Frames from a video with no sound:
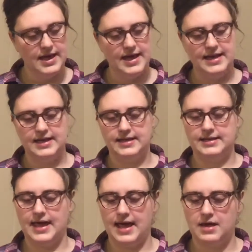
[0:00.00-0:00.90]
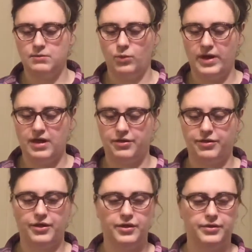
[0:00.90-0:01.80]
and it came with
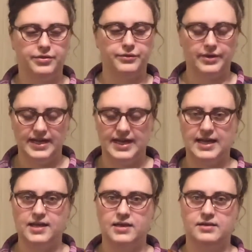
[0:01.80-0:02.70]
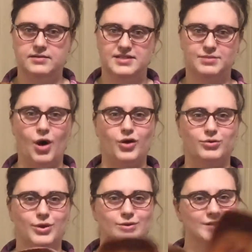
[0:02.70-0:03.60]
three smaller
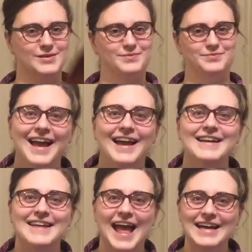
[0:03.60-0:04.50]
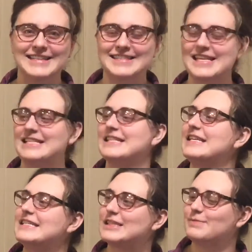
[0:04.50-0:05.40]
bowls. Next is
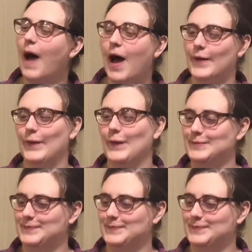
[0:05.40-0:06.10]
this bottle.